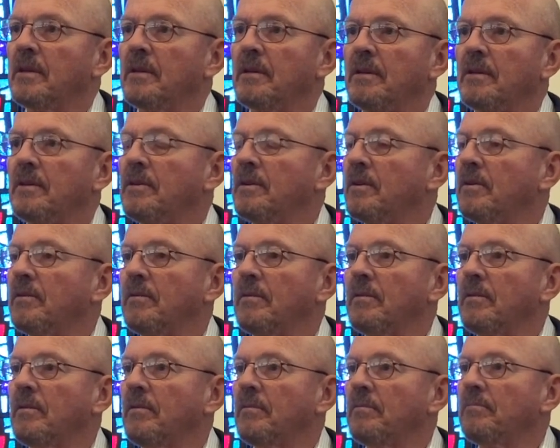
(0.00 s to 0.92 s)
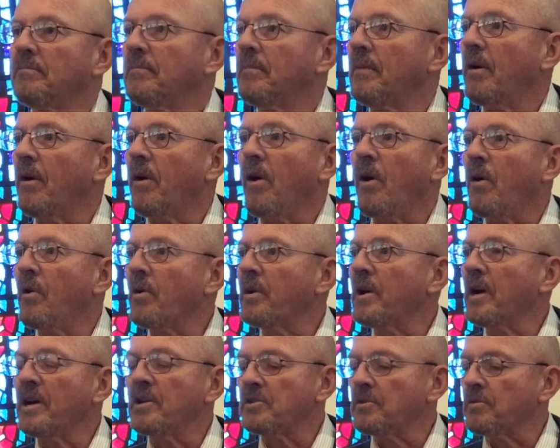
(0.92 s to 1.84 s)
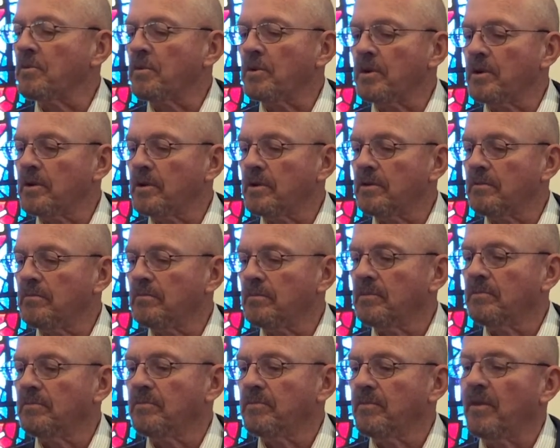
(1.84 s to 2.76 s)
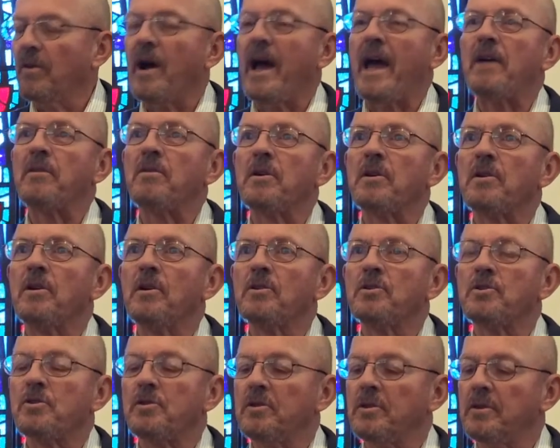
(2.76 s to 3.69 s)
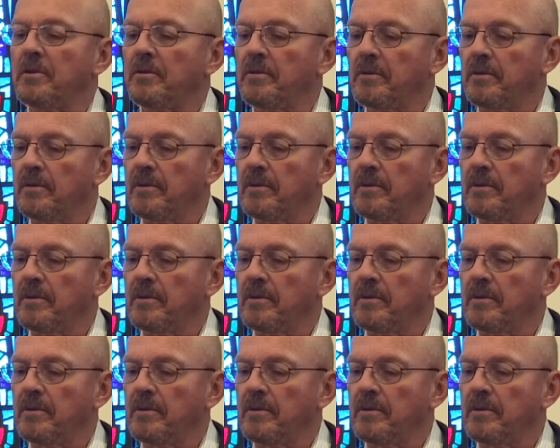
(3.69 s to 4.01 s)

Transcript: you know, all kinds of work, agricultural.